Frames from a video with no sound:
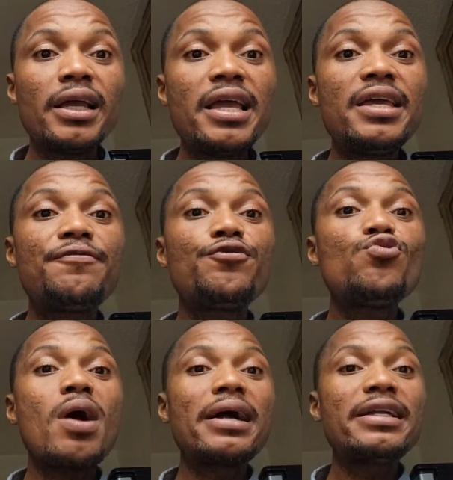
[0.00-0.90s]
If
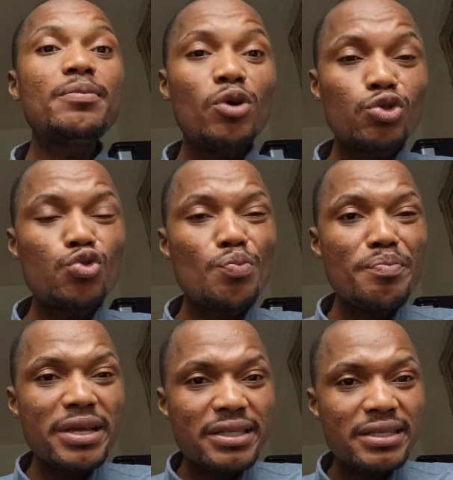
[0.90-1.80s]
you are unable to
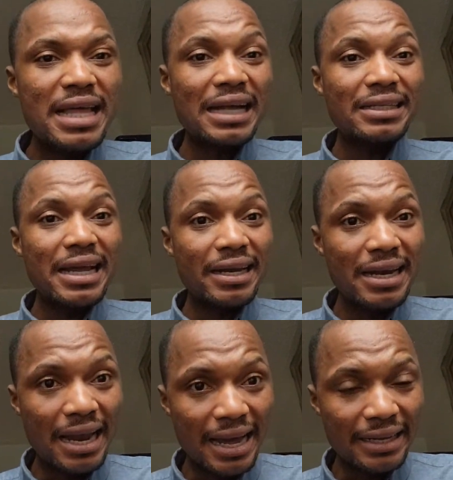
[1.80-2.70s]
meet that
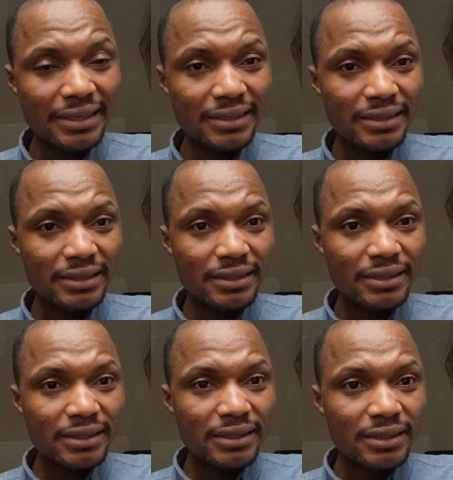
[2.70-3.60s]
deadline,
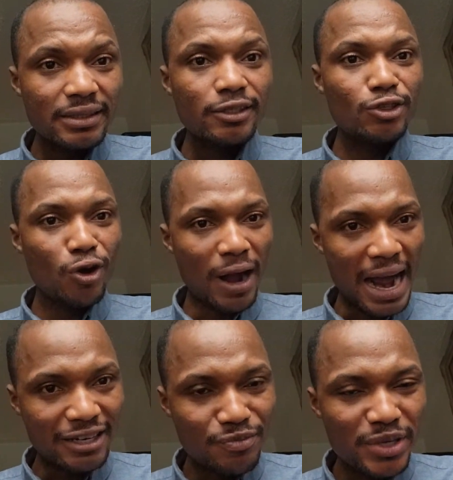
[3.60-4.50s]
your
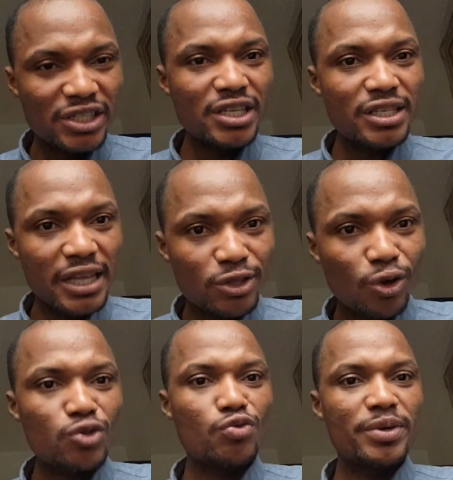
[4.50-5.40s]
admission
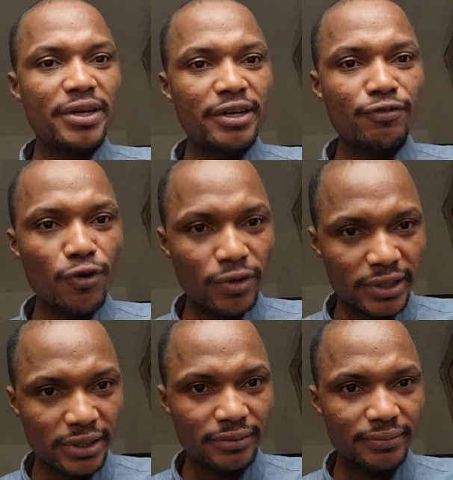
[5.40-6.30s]
status will be revoked.
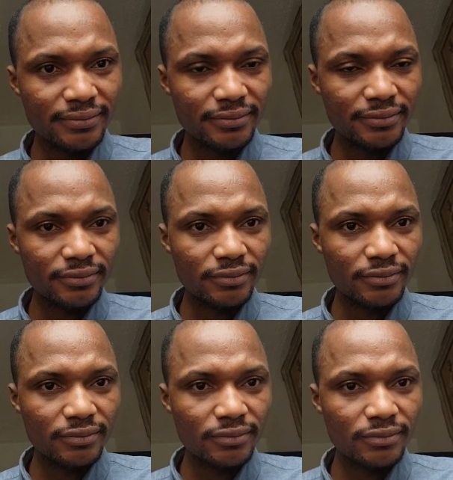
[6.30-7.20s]

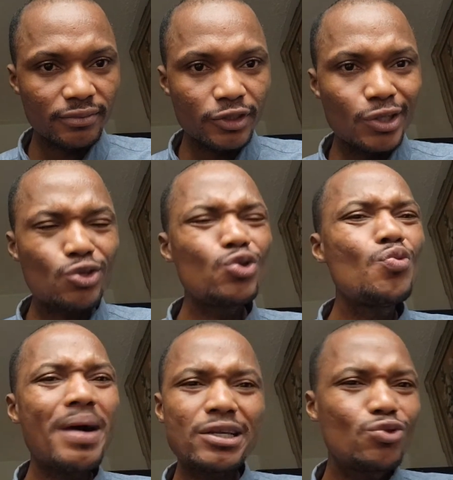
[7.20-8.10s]
So you
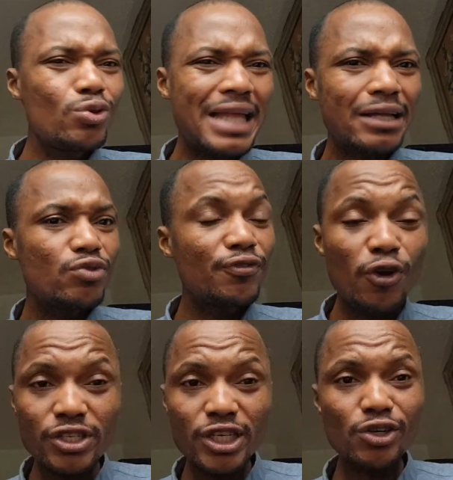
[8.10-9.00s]
must do that with
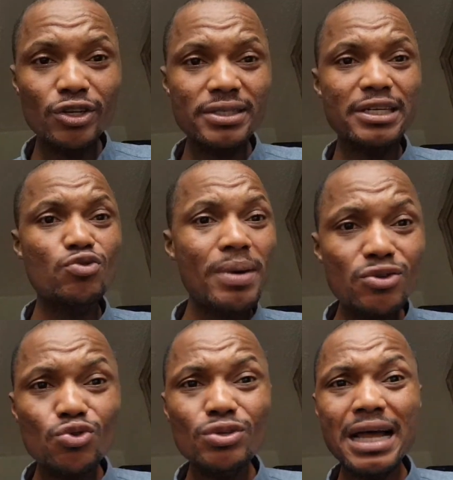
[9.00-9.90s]
all seriousness. You
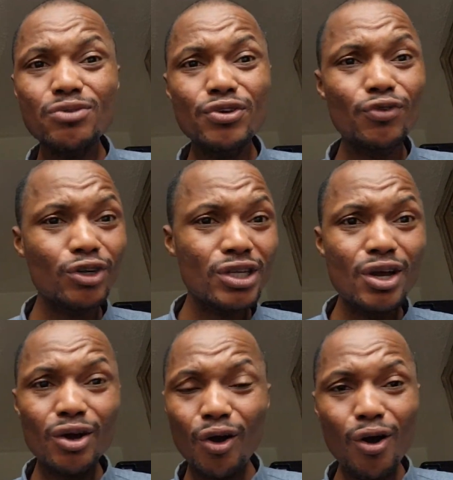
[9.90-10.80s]
must do that with
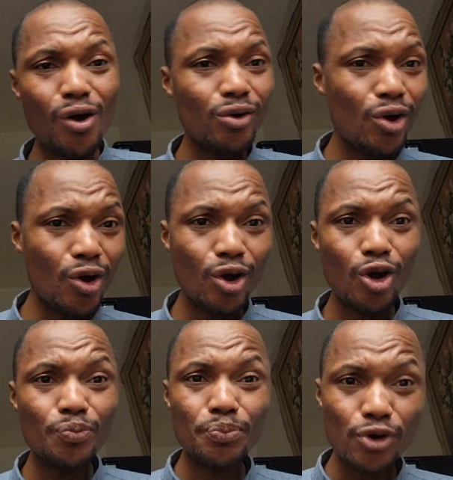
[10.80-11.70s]

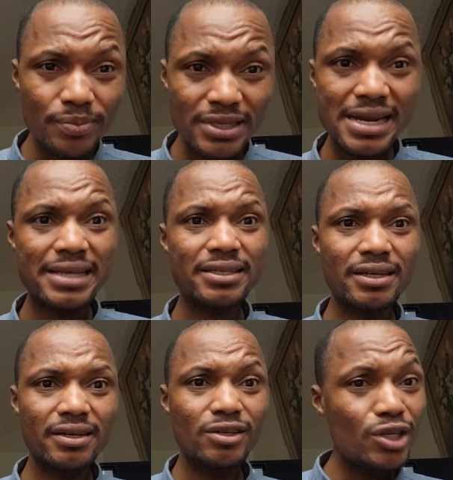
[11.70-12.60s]
all promptness.
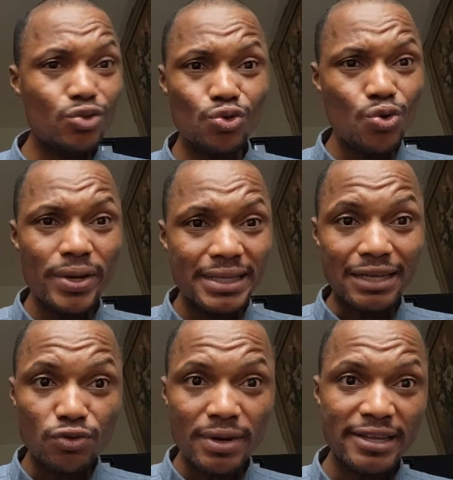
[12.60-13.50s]
You need to do it
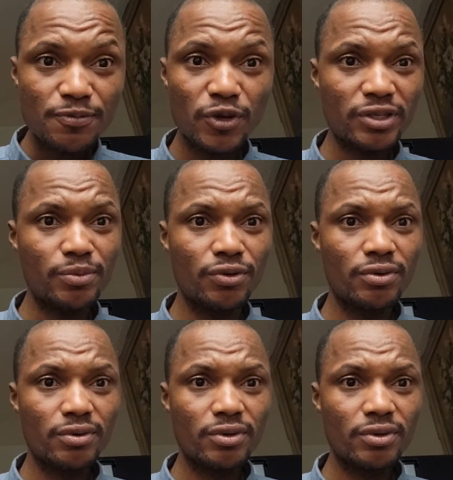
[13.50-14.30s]
as soon as possible